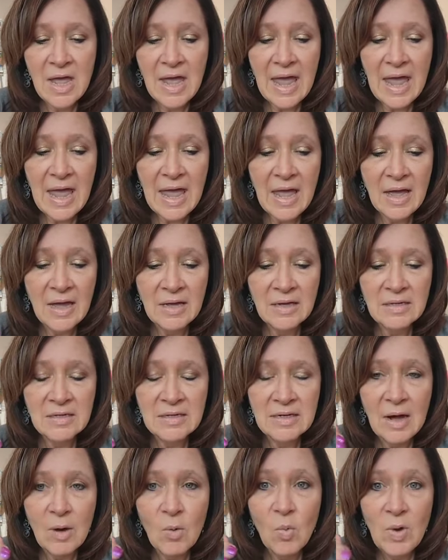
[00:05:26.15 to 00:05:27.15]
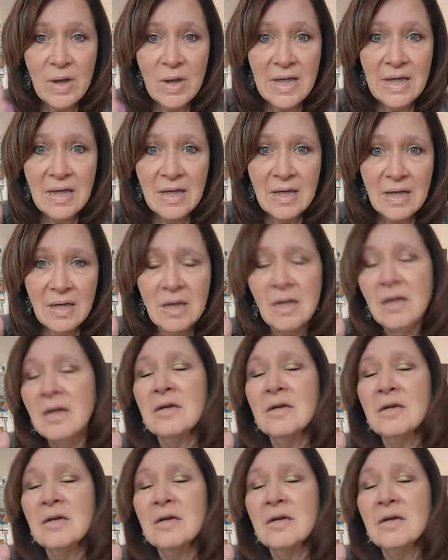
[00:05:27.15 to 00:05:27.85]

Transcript: And we